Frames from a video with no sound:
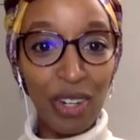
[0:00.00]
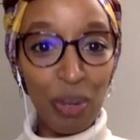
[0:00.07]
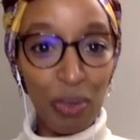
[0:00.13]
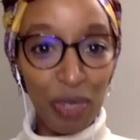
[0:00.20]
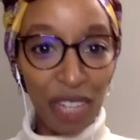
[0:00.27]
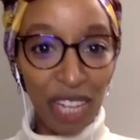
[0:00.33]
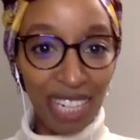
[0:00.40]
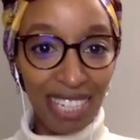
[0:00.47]
And
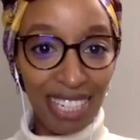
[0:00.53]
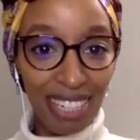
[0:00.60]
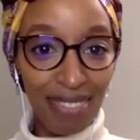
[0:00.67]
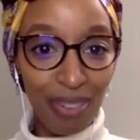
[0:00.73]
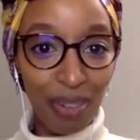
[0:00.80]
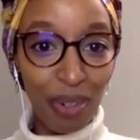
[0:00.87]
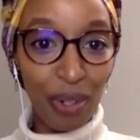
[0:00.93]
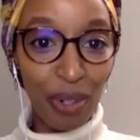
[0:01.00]
depending on
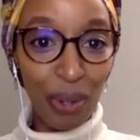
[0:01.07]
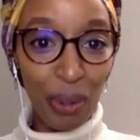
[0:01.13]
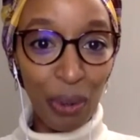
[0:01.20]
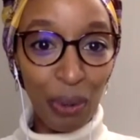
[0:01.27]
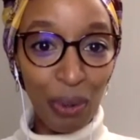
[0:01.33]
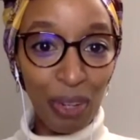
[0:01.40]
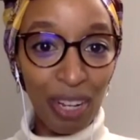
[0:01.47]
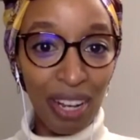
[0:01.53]
your
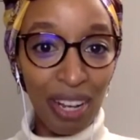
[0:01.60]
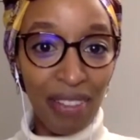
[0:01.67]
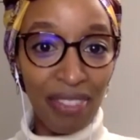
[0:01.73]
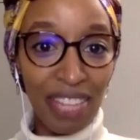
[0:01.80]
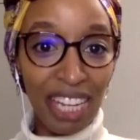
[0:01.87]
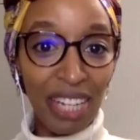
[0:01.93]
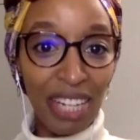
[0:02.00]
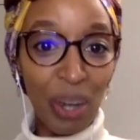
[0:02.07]
objective or your
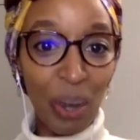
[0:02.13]
goal,